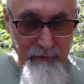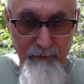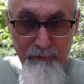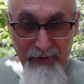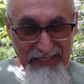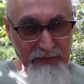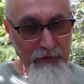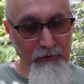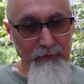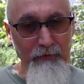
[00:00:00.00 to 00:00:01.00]
best
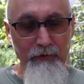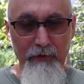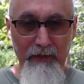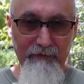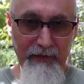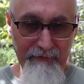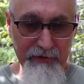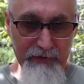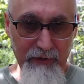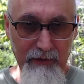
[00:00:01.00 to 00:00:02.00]
humidor i've ever
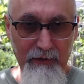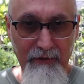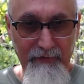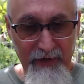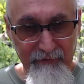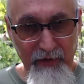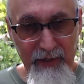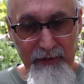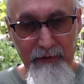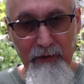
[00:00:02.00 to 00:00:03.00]
seen i've ever
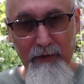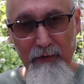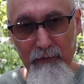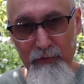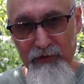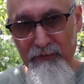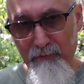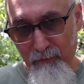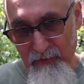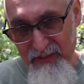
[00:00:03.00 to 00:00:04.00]
had was just
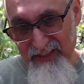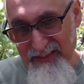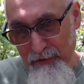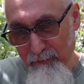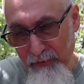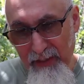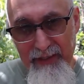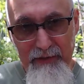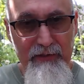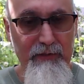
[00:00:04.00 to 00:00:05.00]
cedar
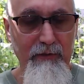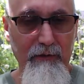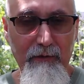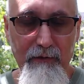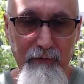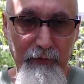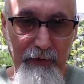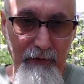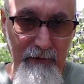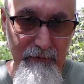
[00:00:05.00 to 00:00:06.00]
planks with a